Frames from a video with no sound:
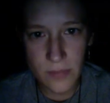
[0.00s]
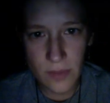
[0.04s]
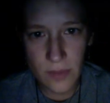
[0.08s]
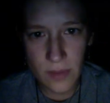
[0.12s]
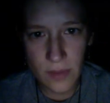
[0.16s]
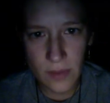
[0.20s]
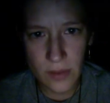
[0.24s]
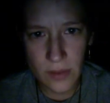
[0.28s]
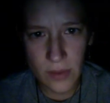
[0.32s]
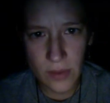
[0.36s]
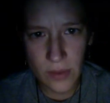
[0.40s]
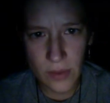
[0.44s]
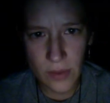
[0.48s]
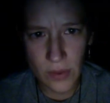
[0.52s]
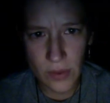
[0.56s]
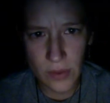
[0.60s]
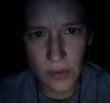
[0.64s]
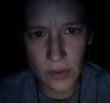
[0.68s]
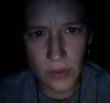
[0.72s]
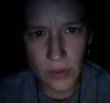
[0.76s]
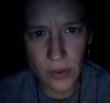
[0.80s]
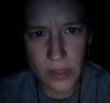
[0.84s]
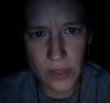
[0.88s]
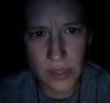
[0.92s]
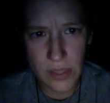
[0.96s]
The thought
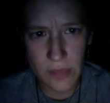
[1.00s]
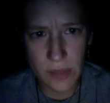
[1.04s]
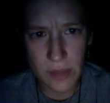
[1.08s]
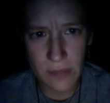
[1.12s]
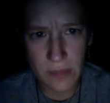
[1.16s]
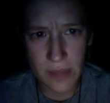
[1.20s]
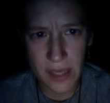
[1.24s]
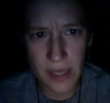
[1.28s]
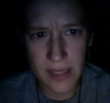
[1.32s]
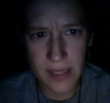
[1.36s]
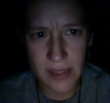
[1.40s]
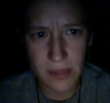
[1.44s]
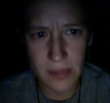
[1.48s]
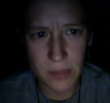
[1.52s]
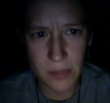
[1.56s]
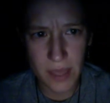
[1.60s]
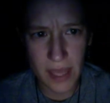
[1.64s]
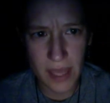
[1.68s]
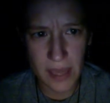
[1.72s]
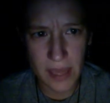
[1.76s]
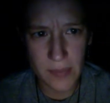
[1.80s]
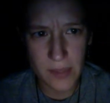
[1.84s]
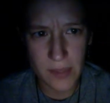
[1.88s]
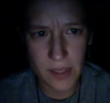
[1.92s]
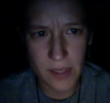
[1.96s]
crossed my mind that
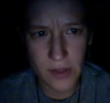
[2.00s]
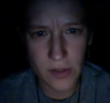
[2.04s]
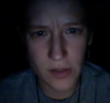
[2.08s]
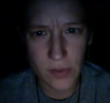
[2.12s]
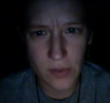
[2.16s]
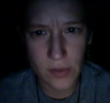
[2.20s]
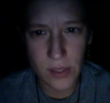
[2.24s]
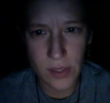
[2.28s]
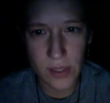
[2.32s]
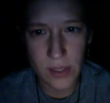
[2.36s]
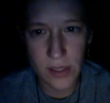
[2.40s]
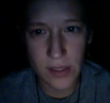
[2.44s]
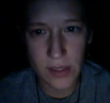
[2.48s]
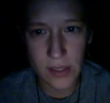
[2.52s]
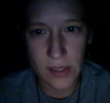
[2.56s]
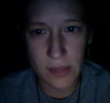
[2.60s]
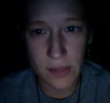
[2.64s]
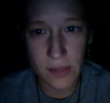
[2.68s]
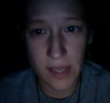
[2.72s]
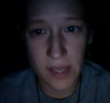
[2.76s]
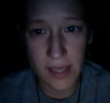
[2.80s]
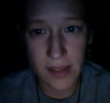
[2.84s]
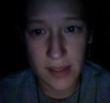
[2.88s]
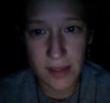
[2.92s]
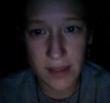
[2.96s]
perhaps I should return to
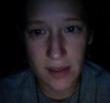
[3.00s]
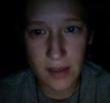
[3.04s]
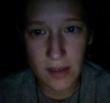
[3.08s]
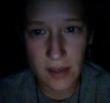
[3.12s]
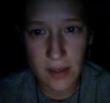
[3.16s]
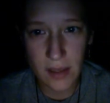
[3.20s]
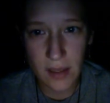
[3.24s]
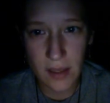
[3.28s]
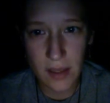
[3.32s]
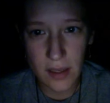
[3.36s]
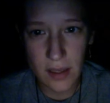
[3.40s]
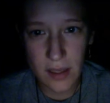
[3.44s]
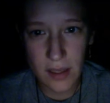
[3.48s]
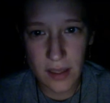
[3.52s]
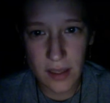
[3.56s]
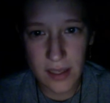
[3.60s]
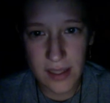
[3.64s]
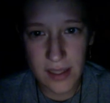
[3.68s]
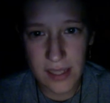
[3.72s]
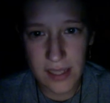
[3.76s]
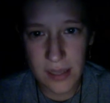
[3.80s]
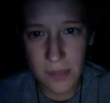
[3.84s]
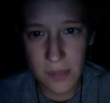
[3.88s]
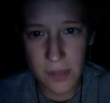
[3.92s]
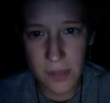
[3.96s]
bed,
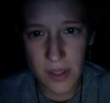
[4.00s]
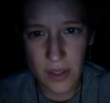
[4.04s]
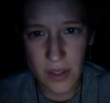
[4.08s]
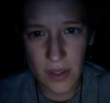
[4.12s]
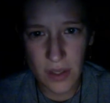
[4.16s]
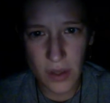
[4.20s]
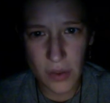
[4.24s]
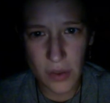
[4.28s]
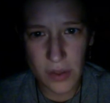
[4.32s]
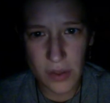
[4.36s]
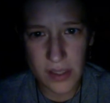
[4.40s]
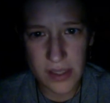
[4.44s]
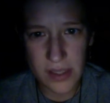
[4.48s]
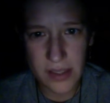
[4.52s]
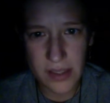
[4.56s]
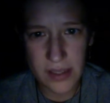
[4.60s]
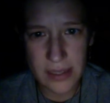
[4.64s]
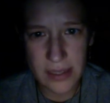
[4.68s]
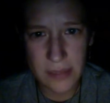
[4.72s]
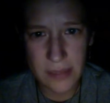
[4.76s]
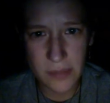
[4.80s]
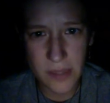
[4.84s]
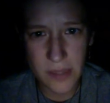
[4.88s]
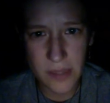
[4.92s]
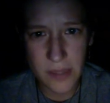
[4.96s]
attempt to coax
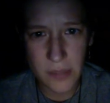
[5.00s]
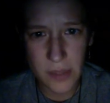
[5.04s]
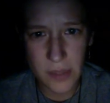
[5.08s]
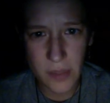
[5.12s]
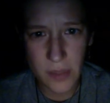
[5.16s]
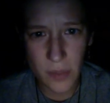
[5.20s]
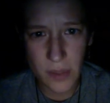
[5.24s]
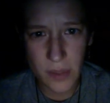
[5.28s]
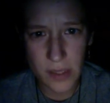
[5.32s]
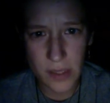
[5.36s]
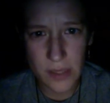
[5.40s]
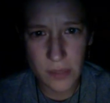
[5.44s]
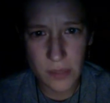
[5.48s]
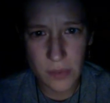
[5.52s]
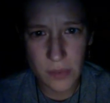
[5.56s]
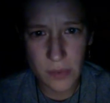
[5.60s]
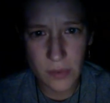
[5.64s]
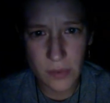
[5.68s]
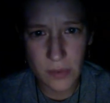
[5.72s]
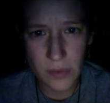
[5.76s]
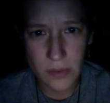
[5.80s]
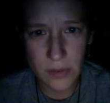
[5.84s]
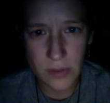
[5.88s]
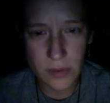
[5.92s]
sleep to me once more.